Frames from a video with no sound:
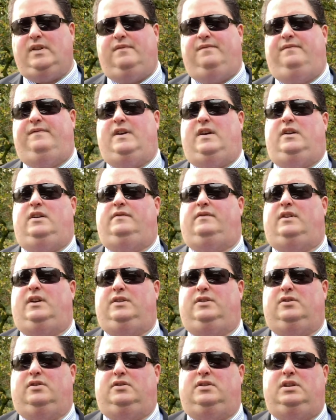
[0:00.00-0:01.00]
Very, very
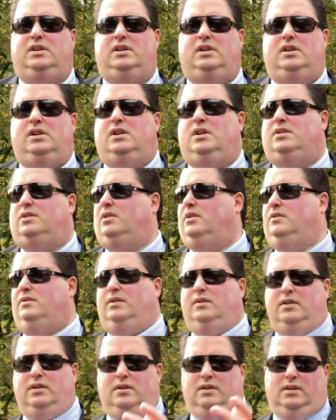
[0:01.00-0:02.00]
good. So
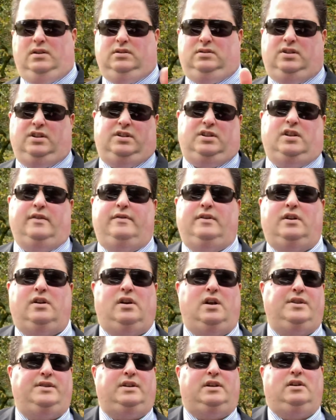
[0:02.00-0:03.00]
I'll just give you an
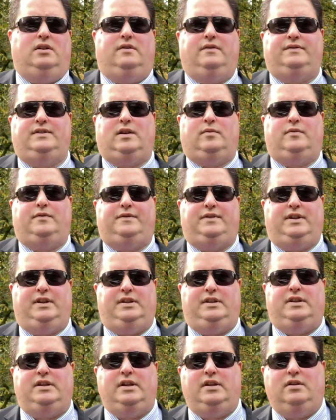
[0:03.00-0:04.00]
idea of some of
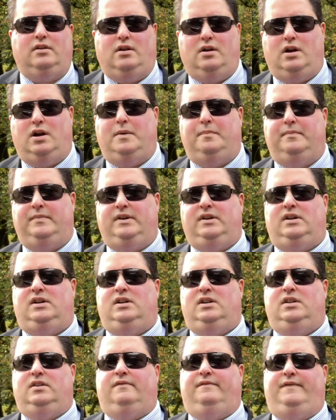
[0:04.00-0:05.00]
the
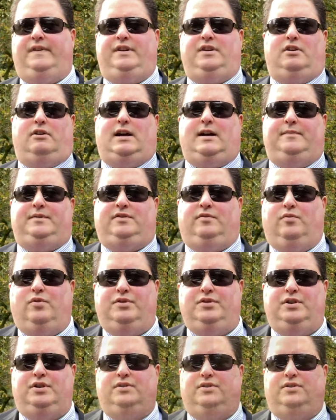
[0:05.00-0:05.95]
video apps and what you can